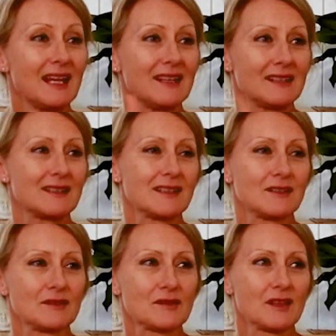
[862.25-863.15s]

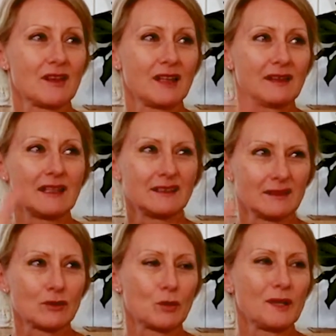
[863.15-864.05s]
until, so like that little
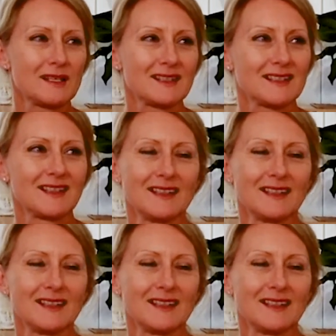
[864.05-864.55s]
twist